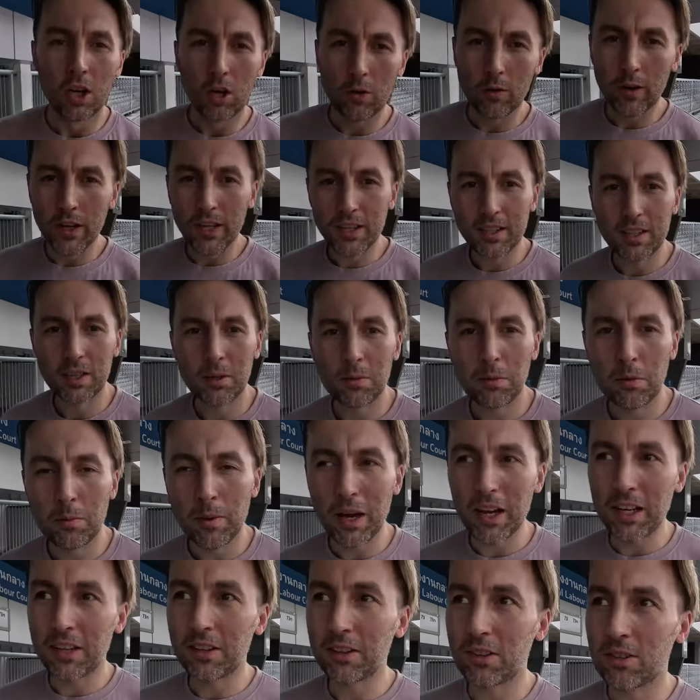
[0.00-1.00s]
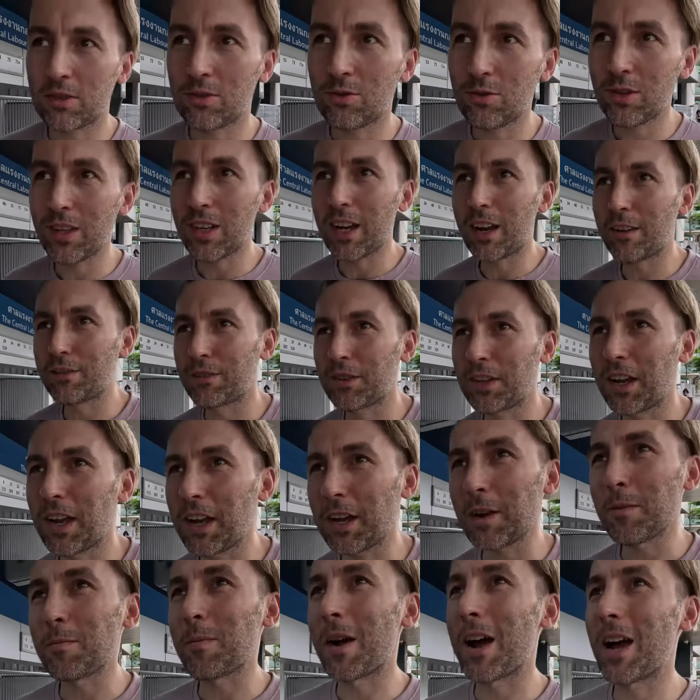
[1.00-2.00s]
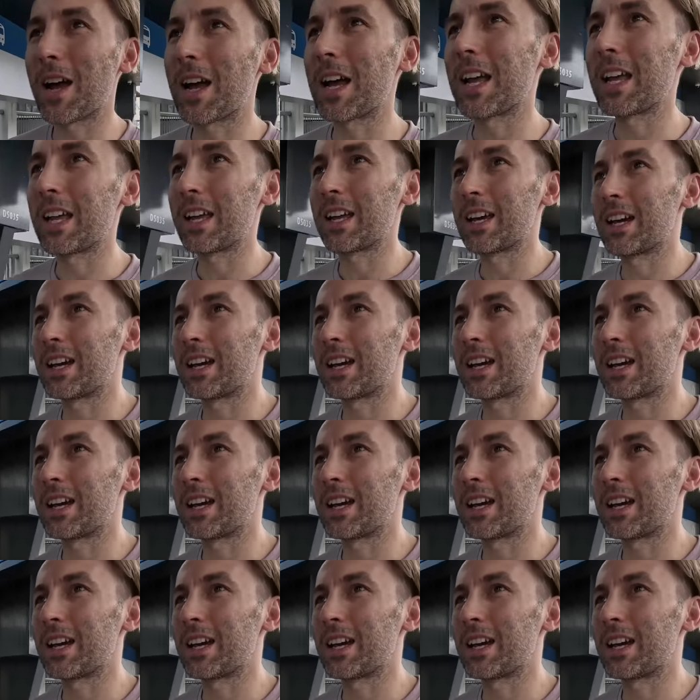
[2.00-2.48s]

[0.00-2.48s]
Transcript: All right, we're back in the street after getting my